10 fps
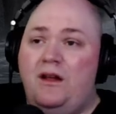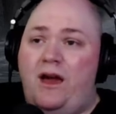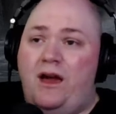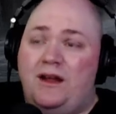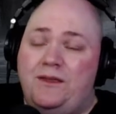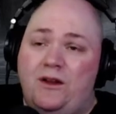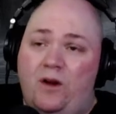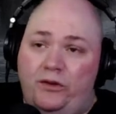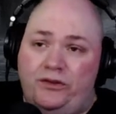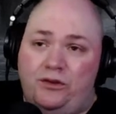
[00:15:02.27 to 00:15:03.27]
And I think
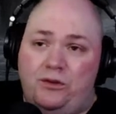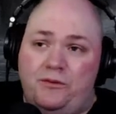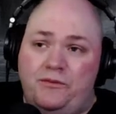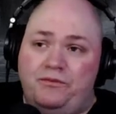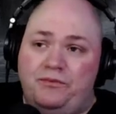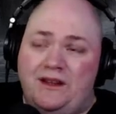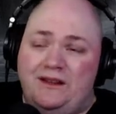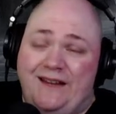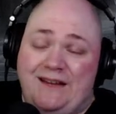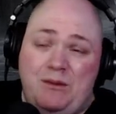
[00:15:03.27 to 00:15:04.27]
also
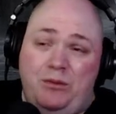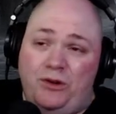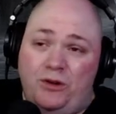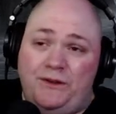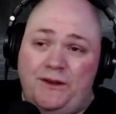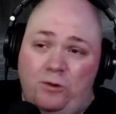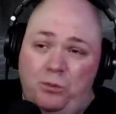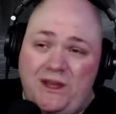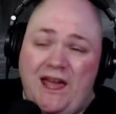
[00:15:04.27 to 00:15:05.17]
letting people know that there will be